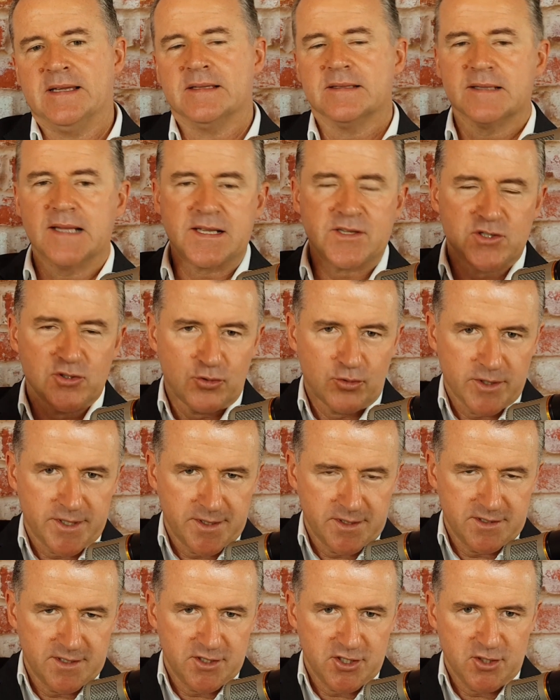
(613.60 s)
That's organ
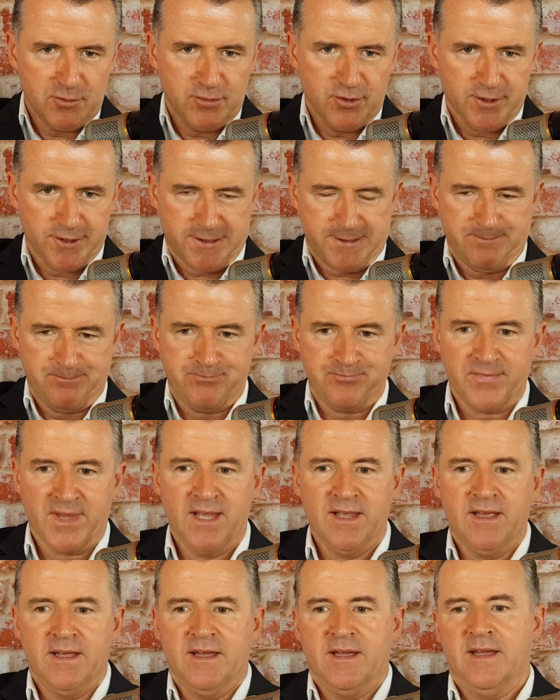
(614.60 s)
in the new book.
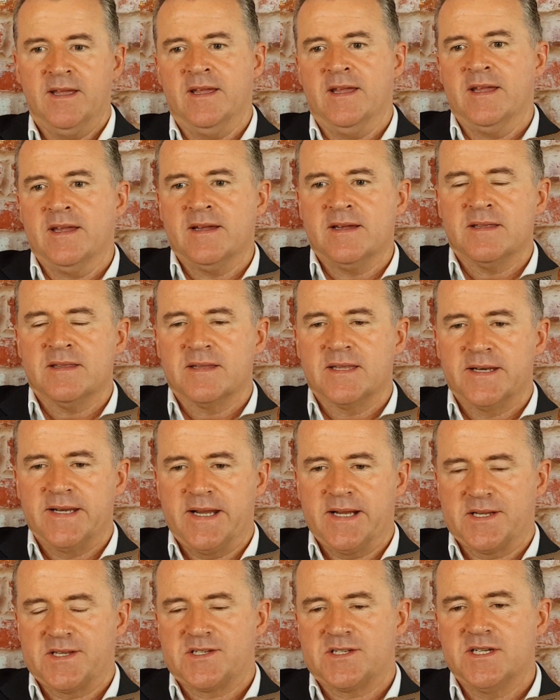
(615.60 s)
The
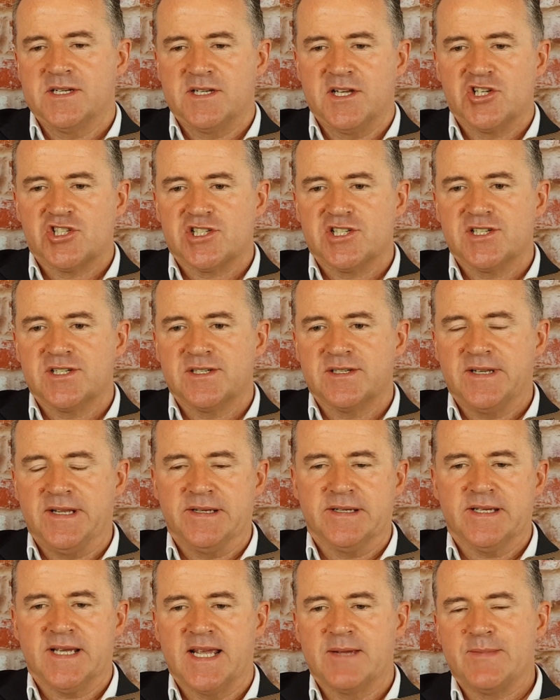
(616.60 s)
next edition
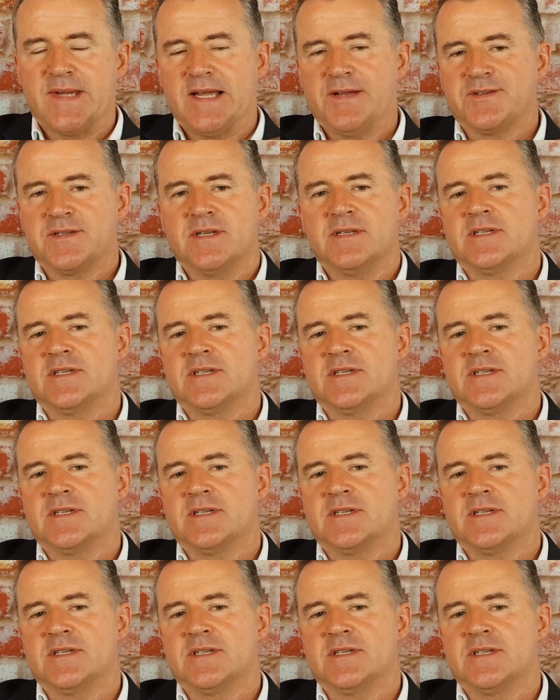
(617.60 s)
came out in